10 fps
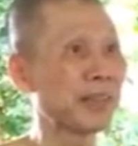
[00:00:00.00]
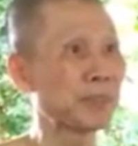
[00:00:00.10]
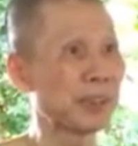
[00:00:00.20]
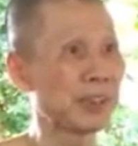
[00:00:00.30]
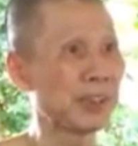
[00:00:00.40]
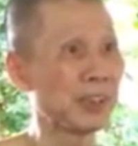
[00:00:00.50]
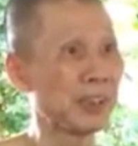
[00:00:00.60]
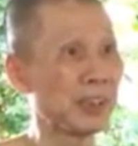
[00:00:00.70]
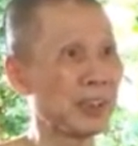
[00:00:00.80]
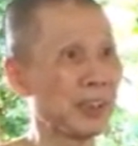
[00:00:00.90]
You need a
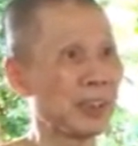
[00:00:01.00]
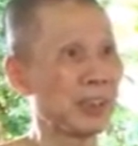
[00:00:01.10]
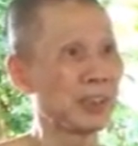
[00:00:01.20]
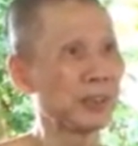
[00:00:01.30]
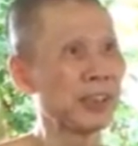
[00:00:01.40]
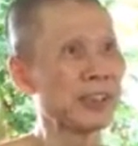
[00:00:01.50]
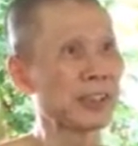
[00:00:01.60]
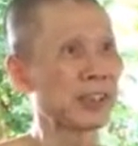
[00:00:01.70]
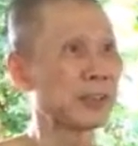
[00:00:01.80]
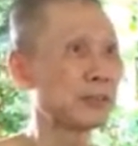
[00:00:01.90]
girlfriend or
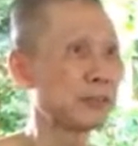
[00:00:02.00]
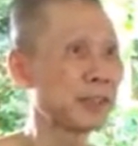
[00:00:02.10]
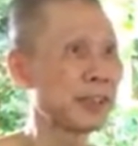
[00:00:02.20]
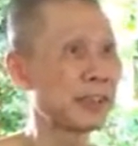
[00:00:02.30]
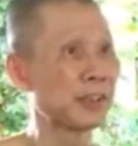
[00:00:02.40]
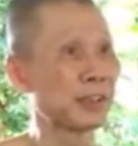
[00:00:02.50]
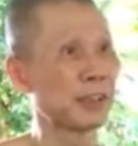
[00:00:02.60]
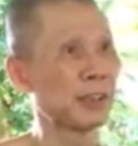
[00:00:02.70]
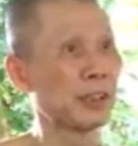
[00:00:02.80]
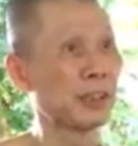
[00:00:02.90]
a
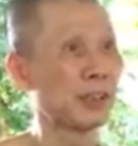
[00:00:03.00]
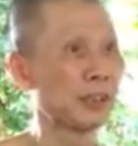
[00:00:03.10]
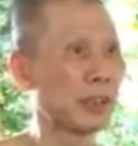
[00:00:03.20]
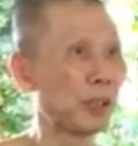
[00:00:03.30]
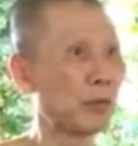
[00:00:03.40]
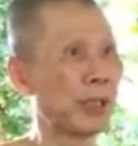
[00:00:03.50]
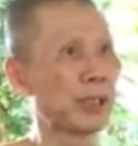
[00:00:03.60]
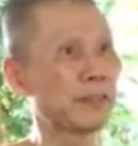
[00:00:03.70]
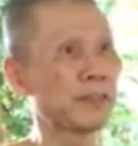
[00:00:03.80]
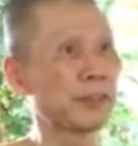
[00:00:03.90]
wife, or a
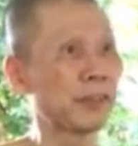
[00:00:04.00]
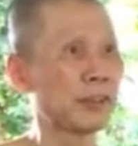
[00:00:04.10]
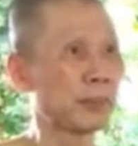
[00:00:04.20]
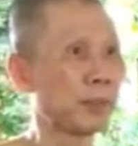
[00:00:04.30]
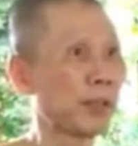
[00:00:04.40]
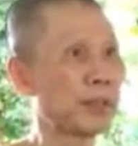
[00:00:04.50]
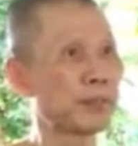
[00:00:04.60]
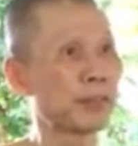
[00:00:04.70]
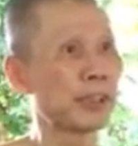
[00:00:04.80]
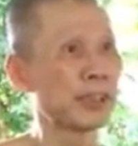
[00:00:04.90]
boyfriend.
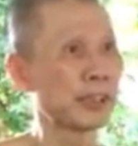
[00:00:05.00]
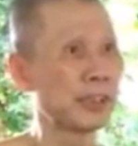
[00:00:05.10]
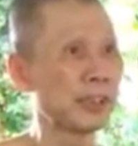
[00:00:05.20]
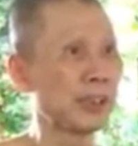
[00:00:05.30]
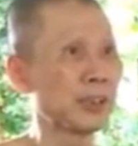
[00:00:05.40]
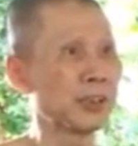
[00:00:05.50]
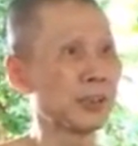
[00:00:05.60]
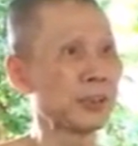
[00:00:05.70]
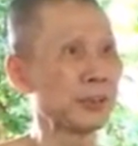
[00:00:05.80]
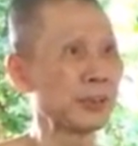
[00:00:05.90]
You need
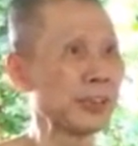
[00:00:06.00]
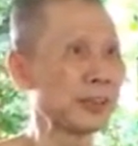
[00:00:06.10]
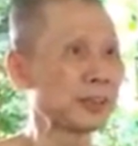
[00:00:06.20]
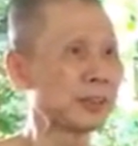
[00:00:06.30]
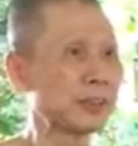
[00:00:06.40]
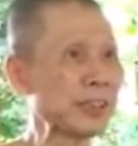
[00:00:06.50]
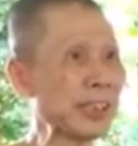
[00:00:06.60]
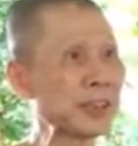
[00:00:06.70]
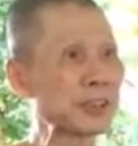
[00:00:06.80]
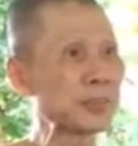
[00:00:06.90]
things to make you happy.
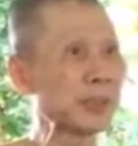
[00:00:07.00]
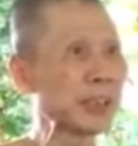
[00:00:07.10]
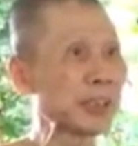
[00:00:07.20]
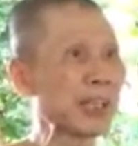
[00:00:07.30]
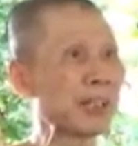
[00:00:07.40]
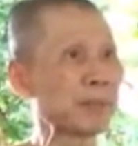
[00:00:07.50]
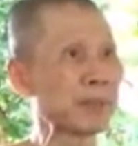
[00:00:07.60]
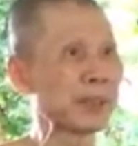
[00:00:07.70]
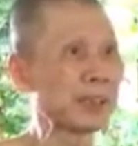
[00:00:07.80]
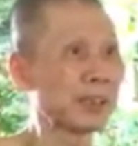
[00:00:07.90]

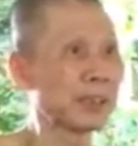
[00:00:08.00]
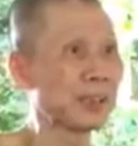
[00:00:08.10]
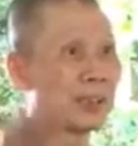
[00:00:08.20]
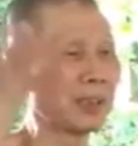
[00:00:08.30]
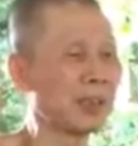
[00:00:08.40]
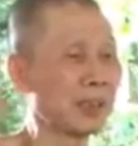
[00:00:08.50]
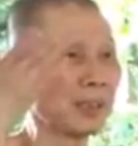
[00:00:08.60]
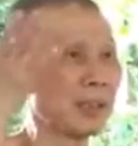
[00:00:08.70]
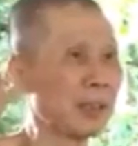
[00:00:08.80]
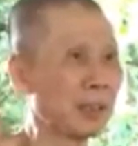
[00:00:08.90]
But once you
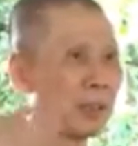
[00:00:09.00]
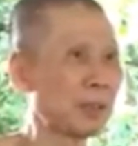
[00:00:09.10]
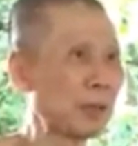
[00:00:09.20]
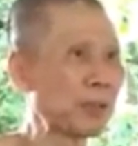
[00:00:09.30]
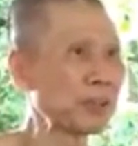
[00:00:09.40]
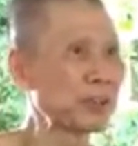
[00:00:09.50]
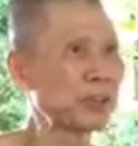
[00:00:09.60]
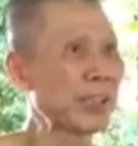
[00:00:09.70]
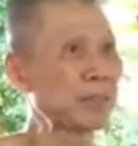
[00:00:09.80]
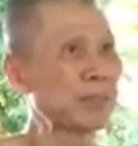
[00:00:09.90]
can meditate and
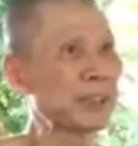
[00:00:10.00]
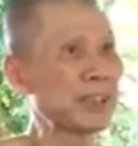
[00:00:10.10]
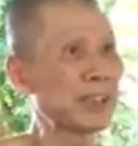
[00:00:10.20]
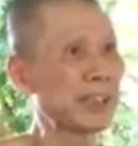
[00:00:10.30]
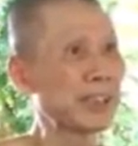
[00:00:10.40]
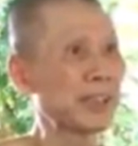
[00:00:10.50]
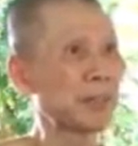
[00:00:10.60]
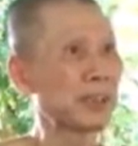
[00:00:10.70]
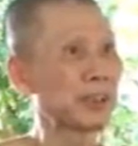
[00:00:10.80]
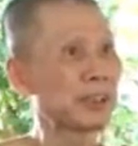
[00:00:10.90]
make yourself happy,
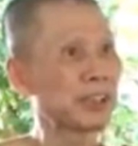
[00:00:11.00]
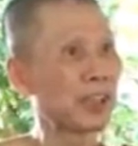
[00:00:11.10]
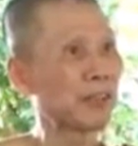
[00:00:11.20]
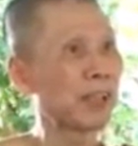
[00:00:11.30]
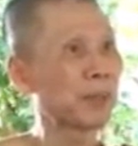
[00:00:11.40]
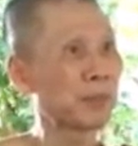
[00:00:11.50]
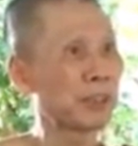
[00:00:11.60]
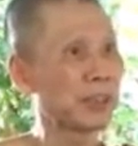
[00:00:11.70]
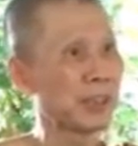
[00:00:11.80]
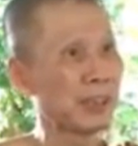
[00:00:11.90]
then you
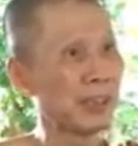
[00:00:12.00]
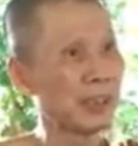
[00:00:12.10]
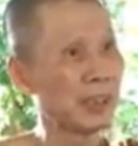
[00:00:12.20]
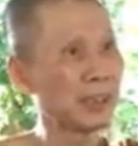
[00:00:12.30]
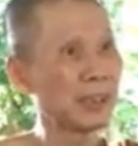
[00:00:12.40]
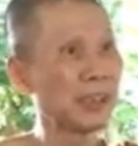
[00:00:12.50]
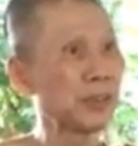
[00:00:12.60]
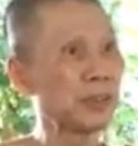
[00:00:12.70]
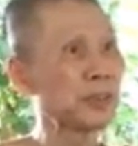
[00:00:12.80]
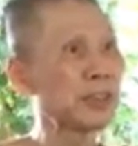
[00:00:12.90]
don't need to have
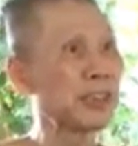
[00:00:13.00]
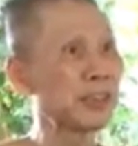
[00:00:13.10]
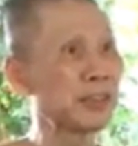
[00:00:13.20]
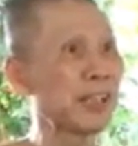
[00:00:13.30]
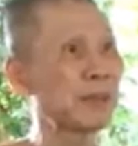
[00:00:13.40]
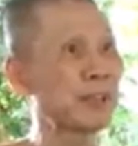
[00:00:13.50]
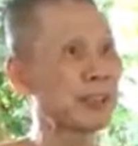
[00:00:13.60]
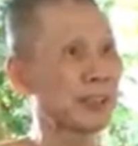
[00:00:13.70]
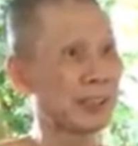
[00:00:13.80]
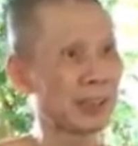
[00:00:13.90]
anything.
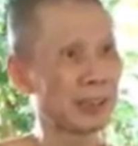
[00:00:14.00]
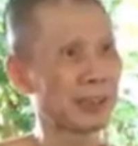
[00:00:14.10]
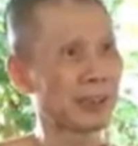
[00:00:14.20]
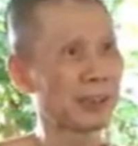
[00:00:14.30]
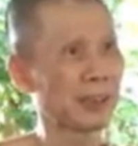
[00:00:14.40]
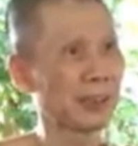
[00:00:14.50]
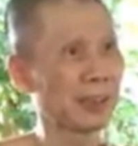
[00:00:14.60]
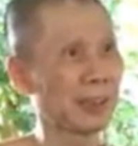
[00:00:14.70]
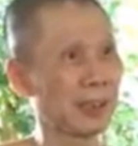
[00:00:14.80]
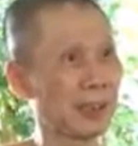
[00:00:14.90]
Then you can give
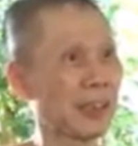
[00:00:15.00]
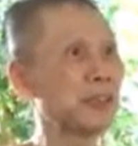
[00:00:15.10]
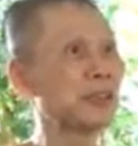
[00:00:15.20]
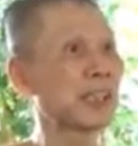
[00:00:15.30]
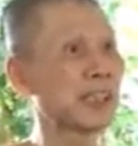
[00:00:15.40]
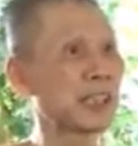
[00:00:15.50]
up everything.